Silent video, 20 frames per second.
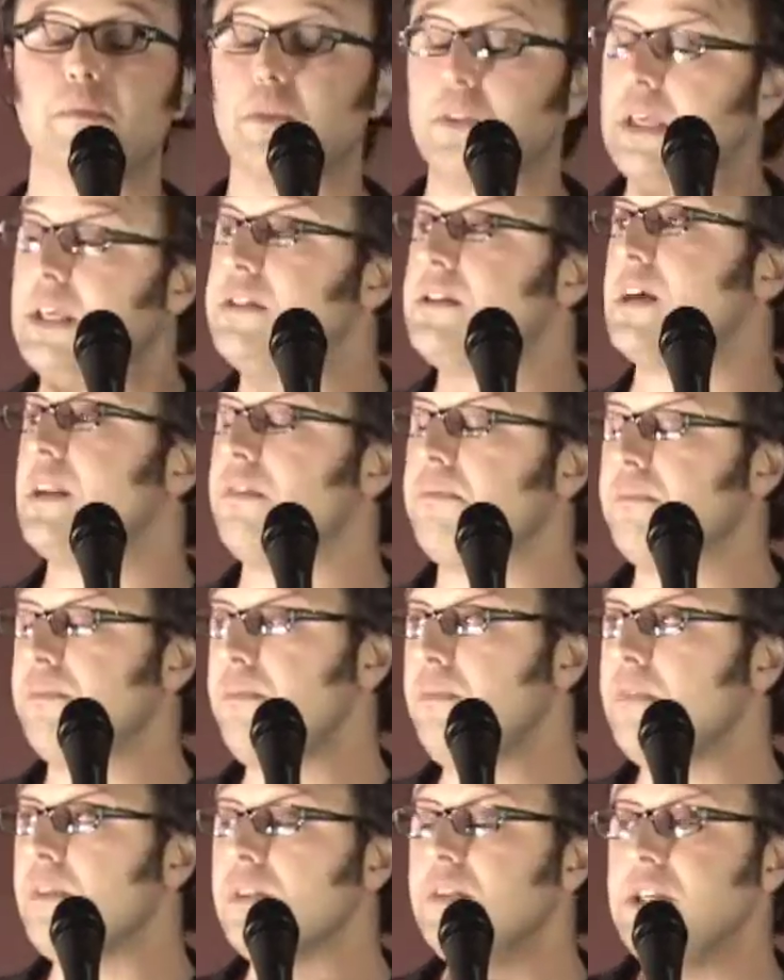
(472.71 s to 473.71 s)

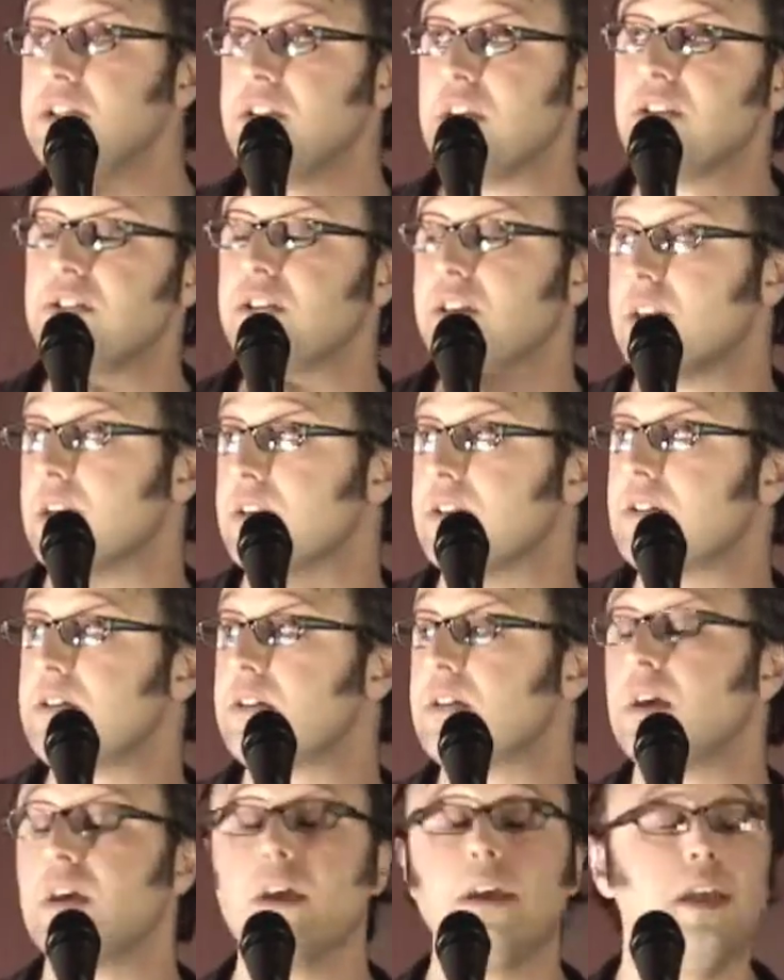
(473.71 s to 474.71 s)
these
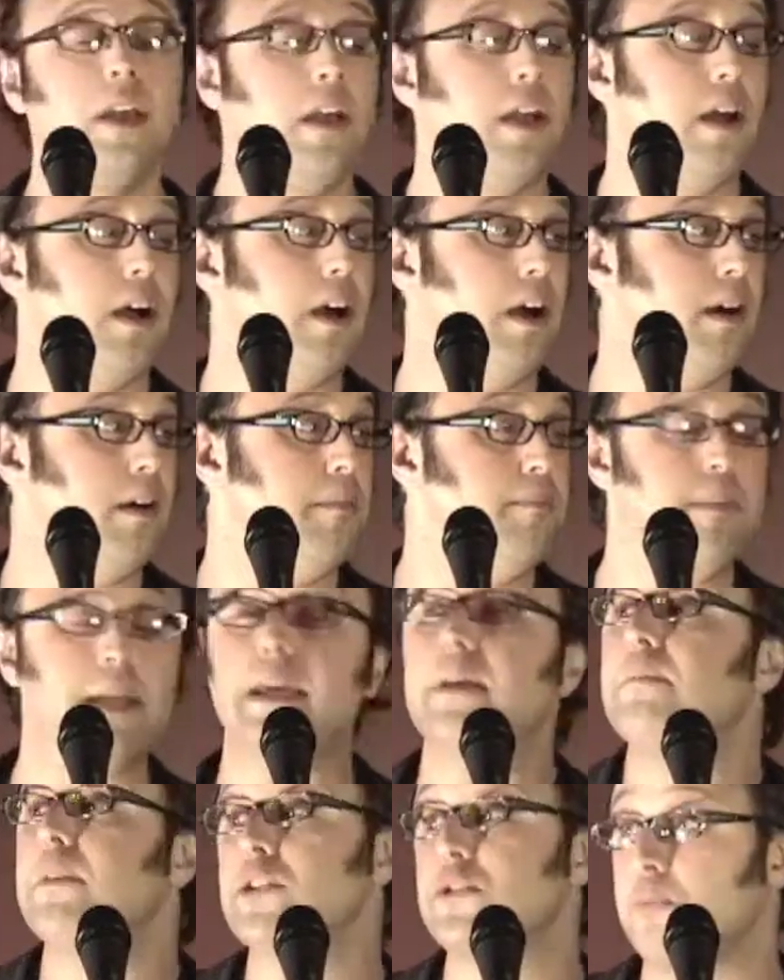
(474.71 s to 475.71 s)
incidents
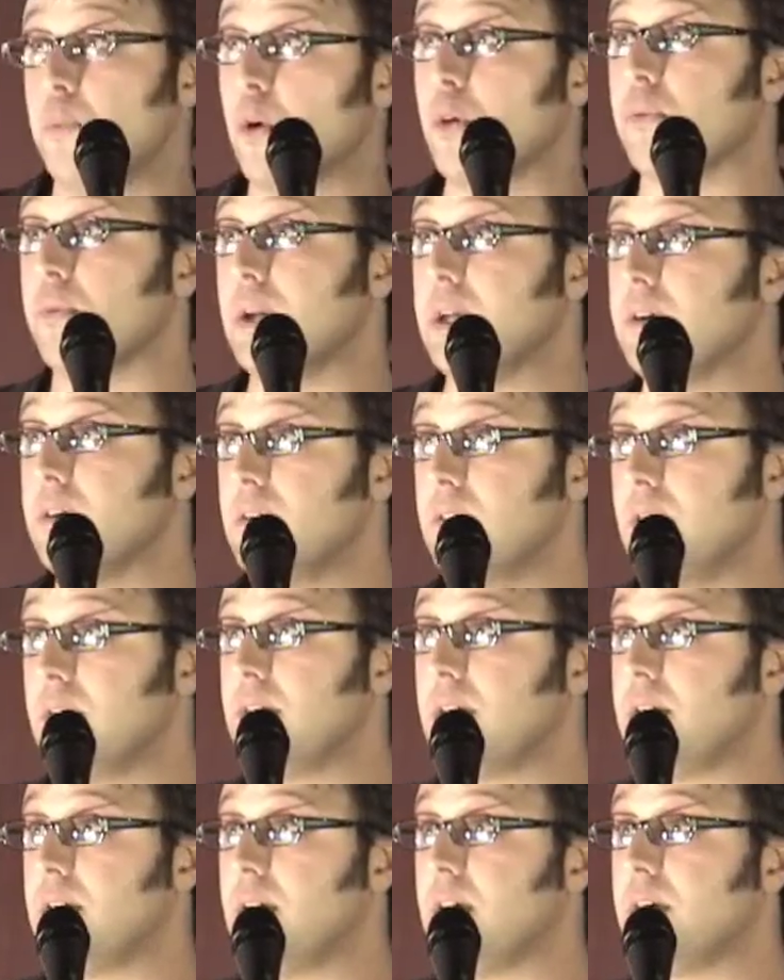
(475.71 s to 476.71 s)
make it much more real
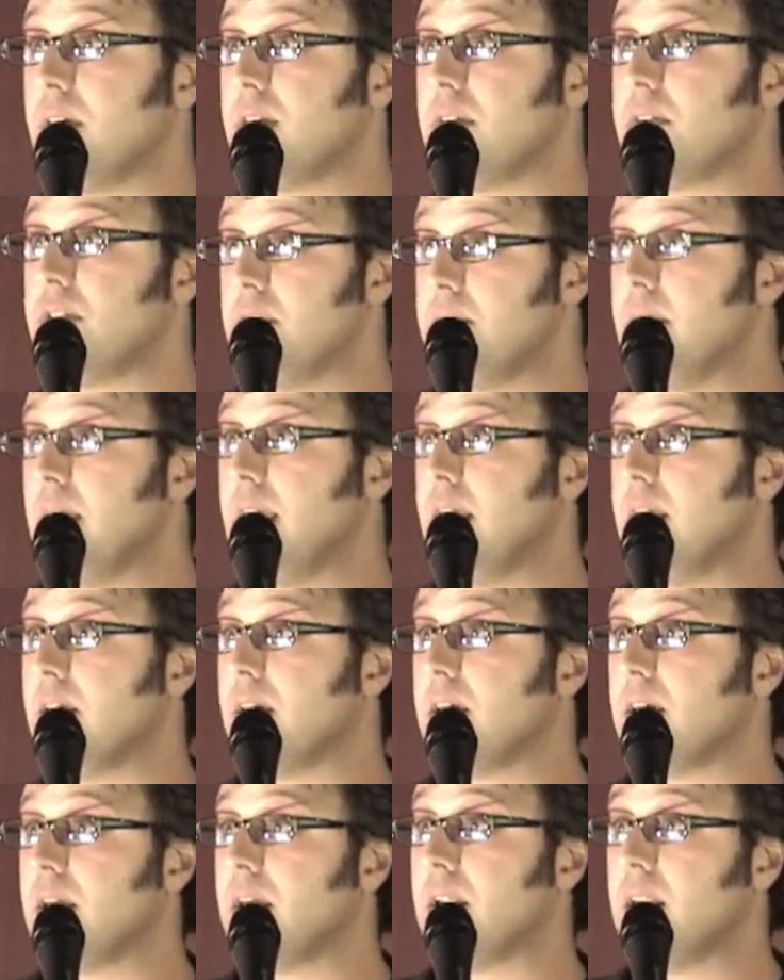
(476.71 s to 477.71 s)
to me,
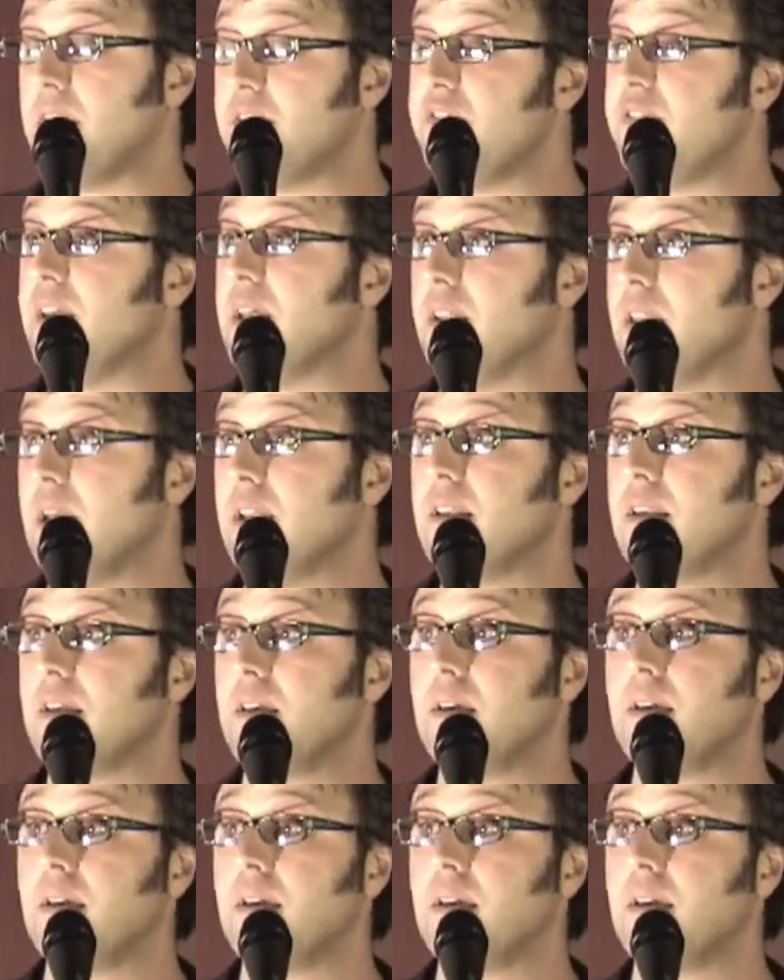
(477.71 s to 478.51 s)
and I feel it.